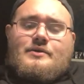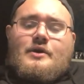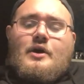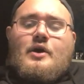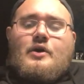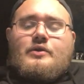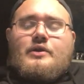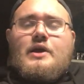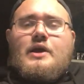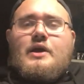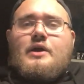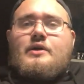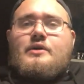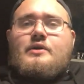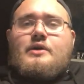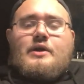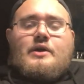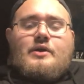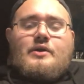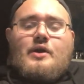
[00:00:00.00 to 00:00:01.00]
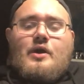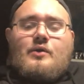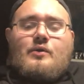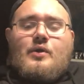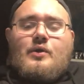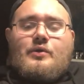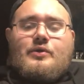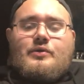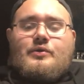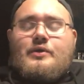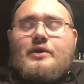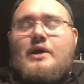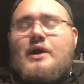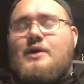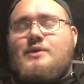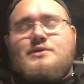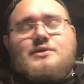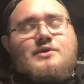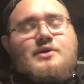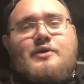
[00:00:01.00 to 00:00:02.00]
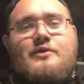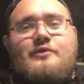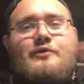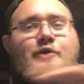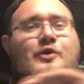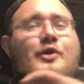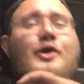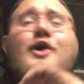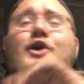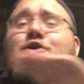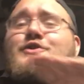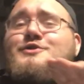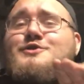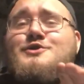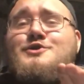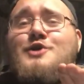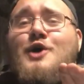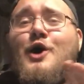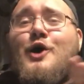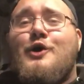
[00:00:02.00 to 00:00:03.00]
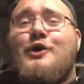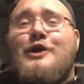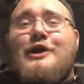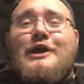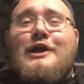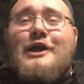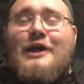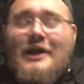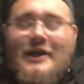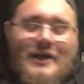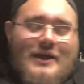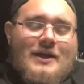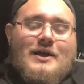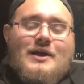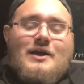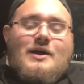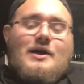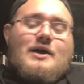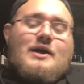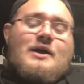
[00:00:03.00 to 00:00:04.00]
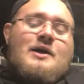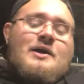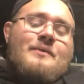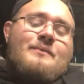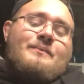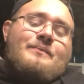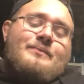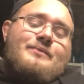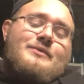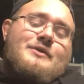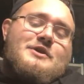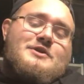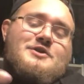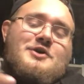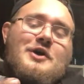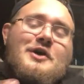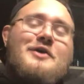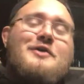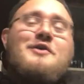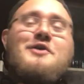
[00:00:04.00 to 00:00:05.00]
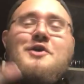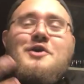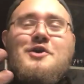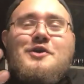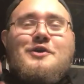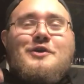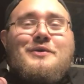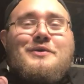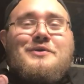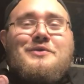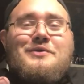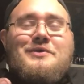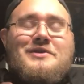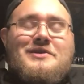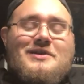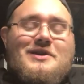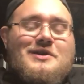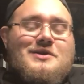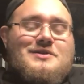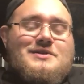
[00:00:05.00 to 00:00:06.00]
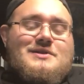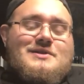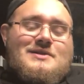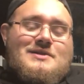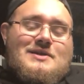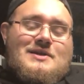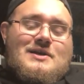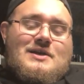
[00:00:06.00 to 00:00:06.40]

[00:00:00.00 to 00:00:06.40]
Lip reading: Oh yeah, I wrote 3. I was looking at 4. Sorry. So there were 3 of those.